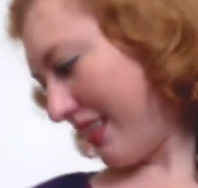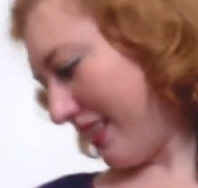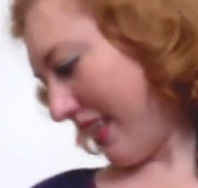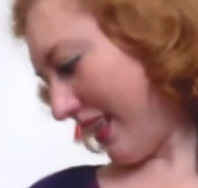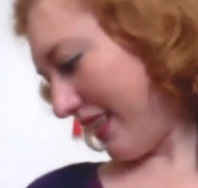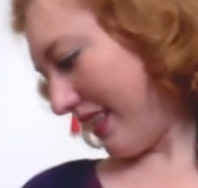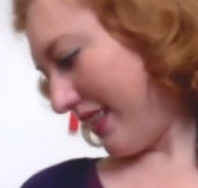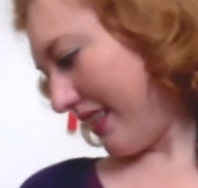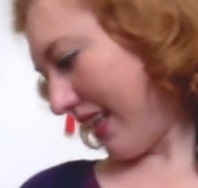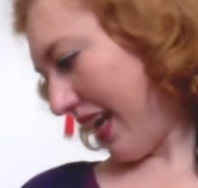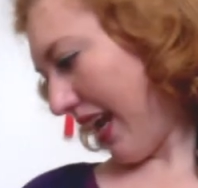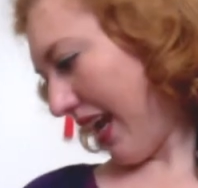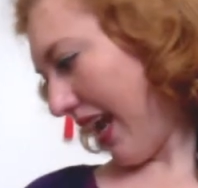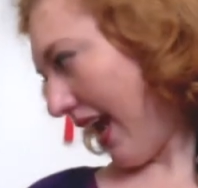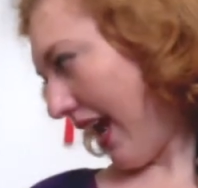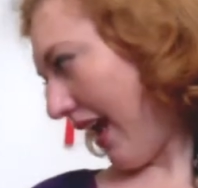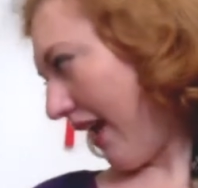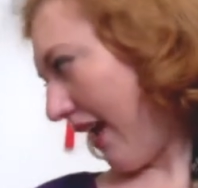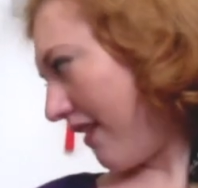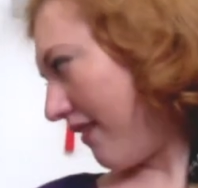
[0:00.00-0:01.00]
nice to
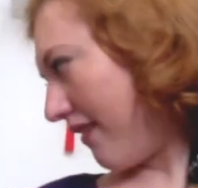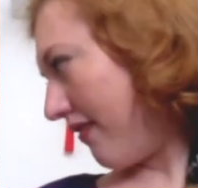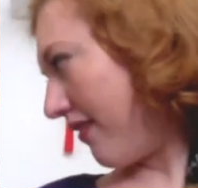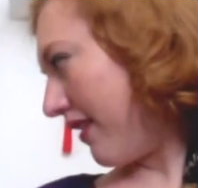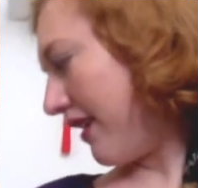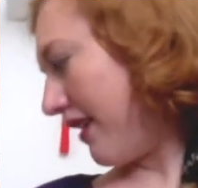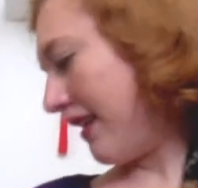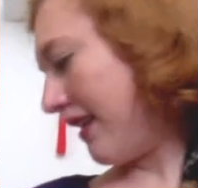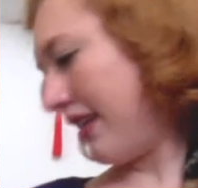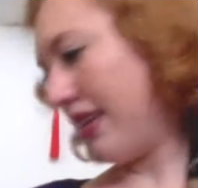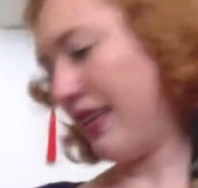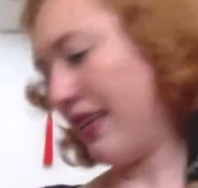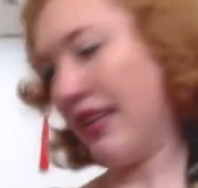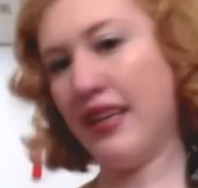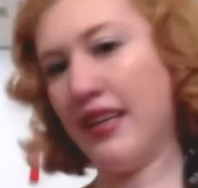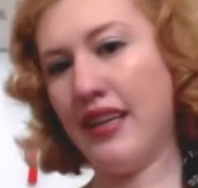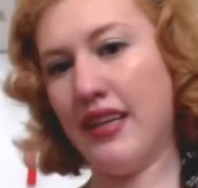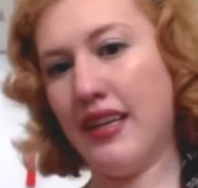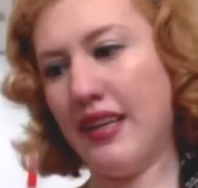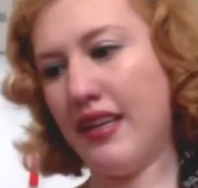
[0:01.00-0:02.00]
have
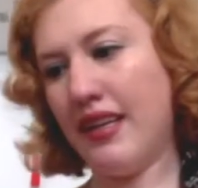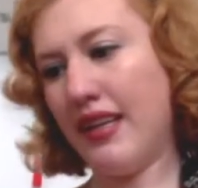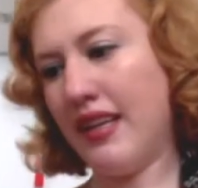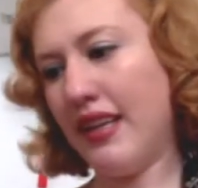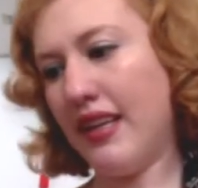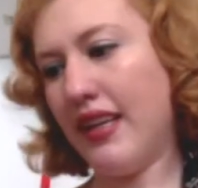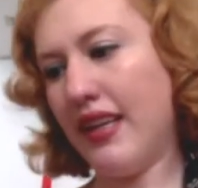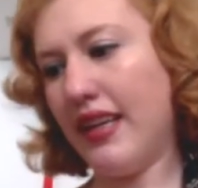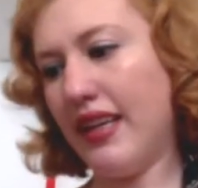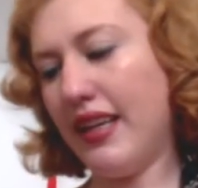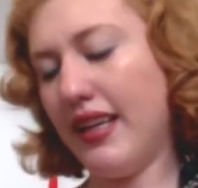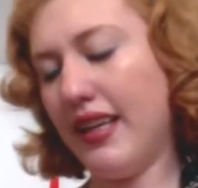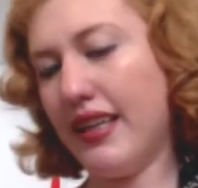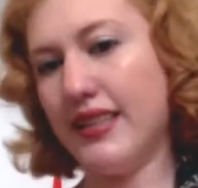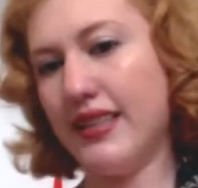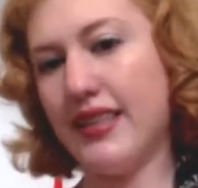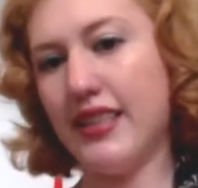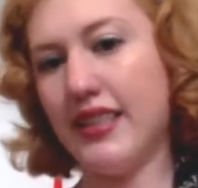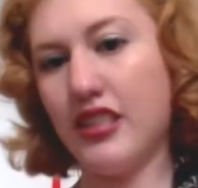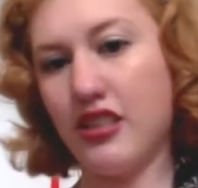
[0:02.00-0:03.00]

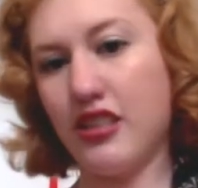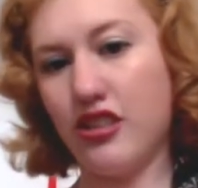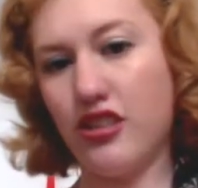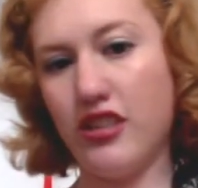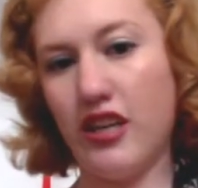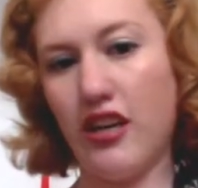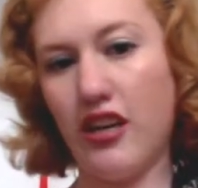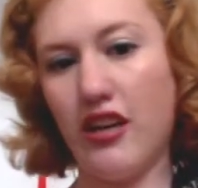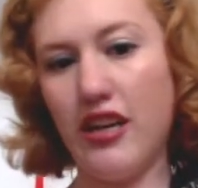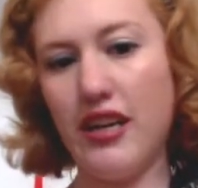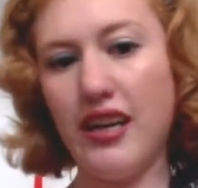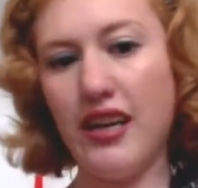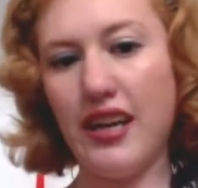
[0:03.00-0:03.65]
is a dictionary.